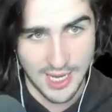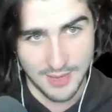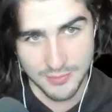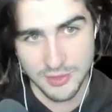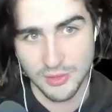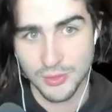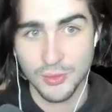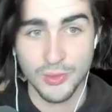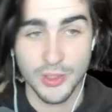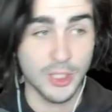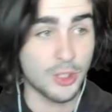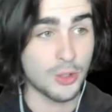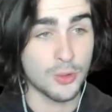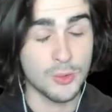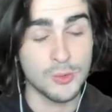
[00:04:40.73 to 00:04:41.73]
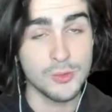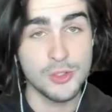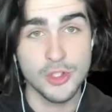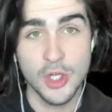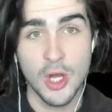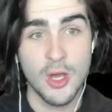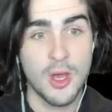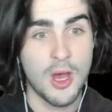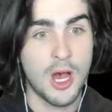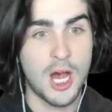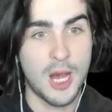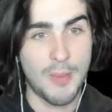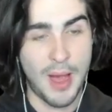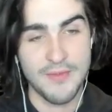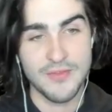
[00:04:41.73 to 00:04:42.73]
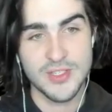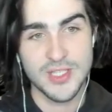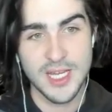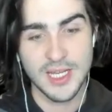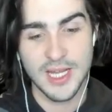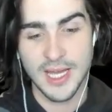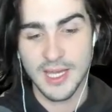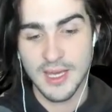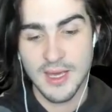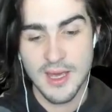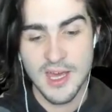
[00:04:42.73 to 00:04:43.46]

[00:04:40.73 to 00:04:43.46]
absolutely huge. I've seen like